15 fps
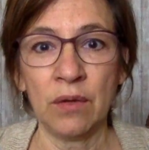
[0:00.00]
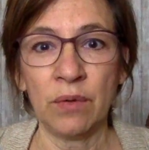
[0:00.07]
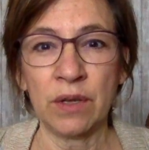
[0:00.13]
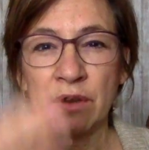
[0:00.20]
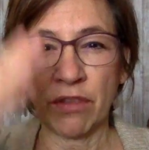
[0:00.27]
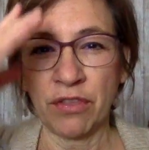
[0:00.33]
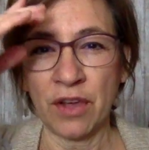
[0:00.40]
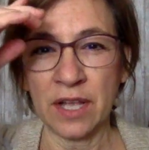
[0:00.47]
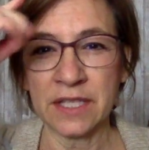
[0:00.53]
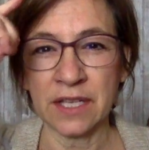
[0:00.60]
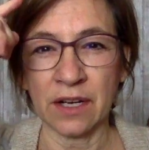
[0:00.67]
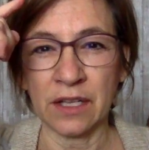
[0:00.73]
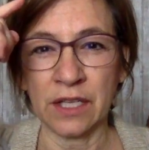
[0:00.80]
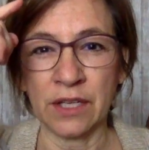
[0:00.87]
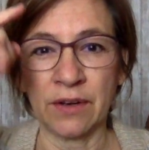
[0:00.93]
When your thoughts are
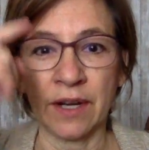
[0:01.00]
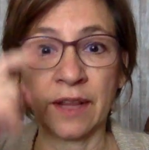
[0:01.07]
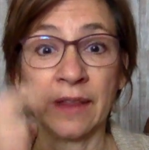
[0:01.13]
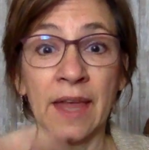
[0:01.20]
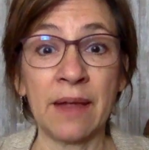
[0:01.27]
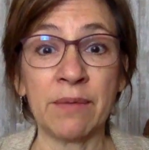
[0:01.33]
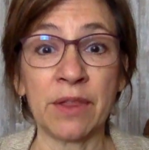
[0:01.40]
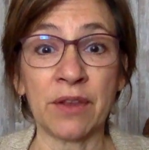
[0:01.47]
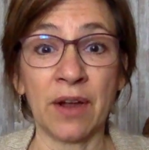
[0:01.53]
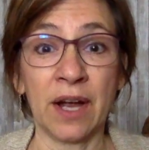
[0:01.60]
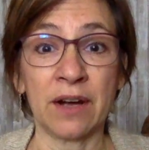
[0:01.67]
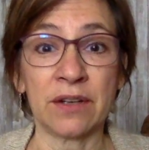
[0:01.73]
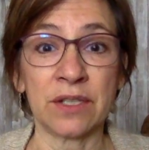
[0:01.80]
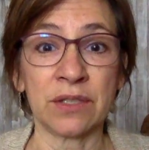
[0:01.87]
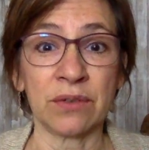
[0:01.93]
clear and in line with your
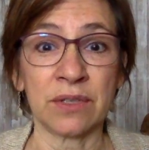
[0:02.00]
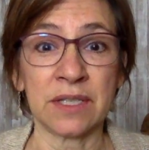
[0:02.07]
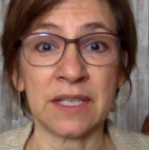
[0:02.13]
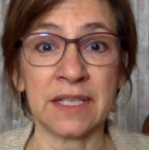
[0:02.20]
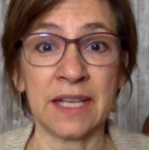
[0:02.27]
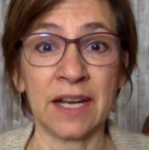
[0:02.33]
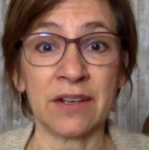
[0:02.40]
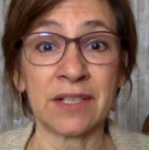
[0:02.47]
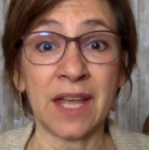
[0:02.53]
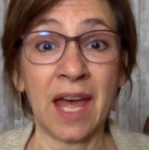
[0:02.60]
heart and soul's desires,